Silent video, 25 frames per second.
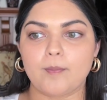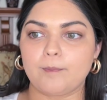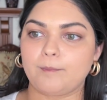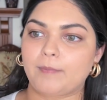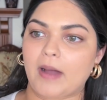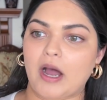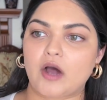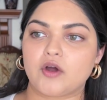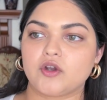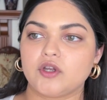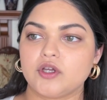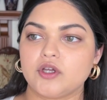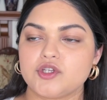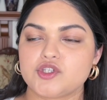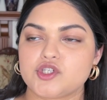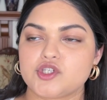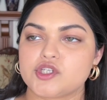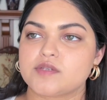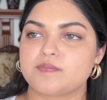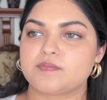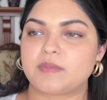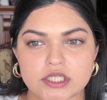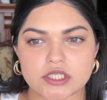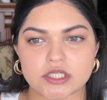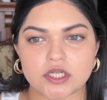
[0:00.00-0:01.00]
Powder
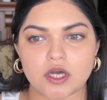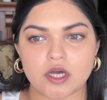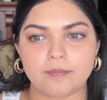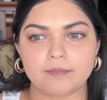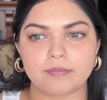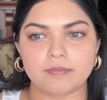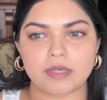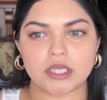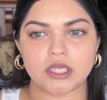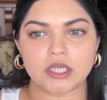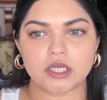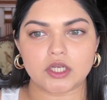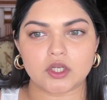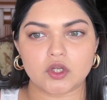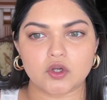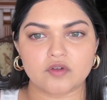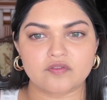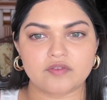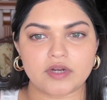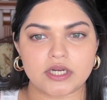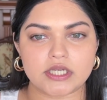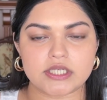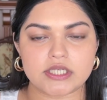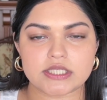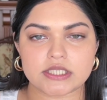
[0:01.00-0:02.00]
just does not make it look
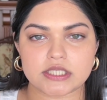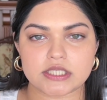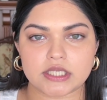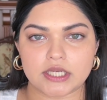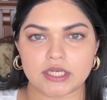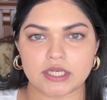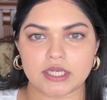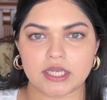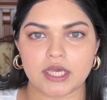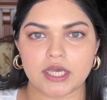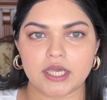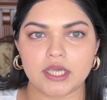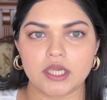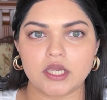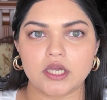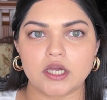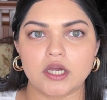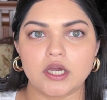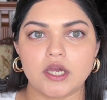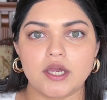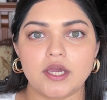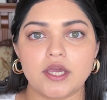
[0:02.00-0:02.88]
very skin-like.